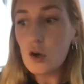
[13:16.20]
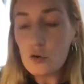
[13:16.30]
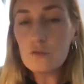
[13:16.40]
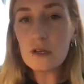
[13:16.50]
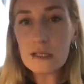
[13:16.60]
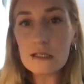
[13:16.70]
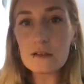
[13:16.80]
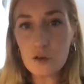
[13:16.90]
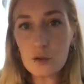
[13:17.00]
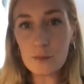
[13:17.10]
really
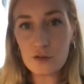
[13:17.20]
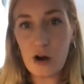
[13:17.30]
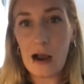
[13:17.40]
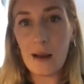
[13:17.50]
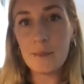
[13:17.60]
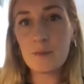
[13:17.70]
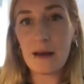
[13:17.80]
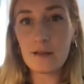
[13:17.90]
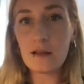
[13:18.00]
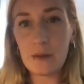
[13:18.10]
circumscribed by
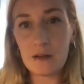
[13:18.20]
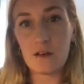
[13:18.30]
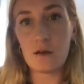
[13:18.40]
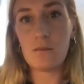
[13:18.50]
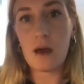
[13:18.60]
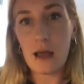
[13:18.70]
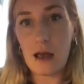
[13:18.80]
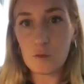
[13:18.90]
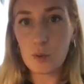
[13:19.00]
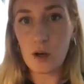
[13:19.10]
the limits that Meta
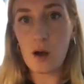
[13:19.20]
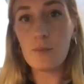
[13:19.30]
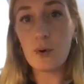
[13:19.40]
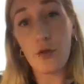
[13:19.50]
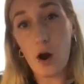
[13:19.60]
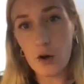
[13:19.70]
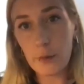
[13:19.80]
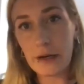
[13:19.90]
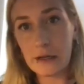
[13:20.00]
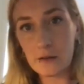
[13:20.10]
has put on both the
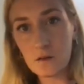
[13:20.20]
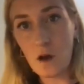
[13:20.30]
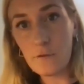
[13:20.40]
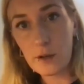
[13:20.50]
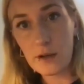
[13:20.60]
hardware and the software